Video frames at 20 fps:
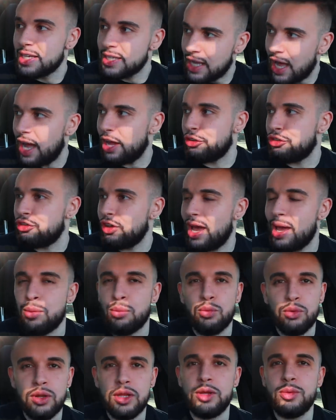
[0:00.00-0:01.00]
Gosh,
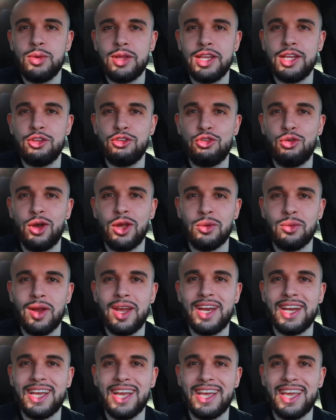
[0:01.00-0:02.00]
I'm really, really enjoying
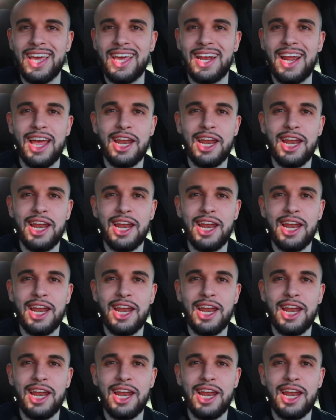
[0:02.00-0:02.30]
raiding again.